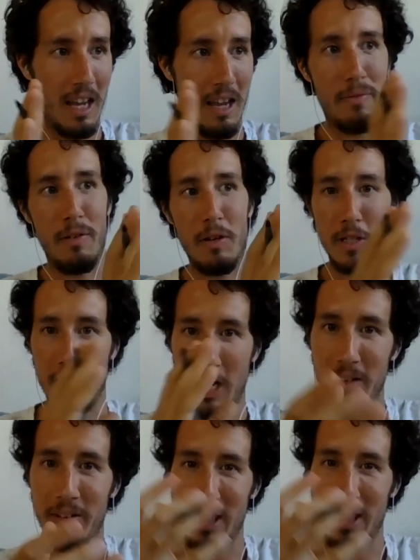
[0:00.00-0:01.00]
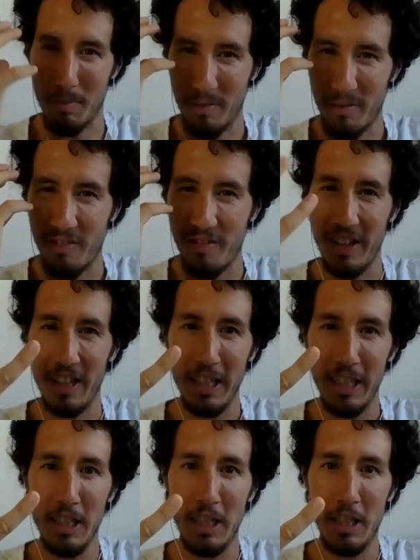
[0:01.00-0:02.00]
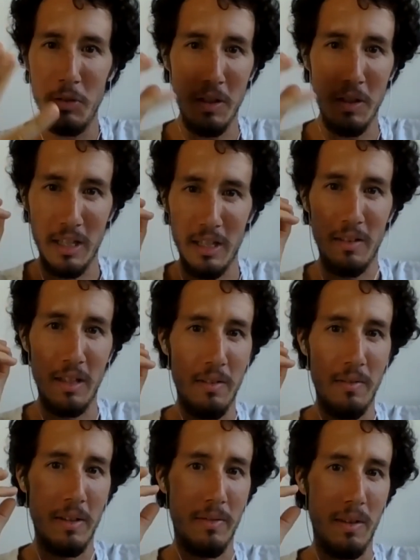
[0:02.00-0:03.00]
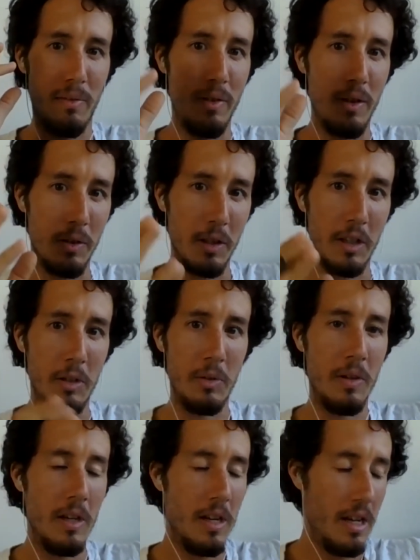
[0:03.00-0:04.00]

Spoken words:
at first to kind of get them feeling the glute, and then even if they feel the glute,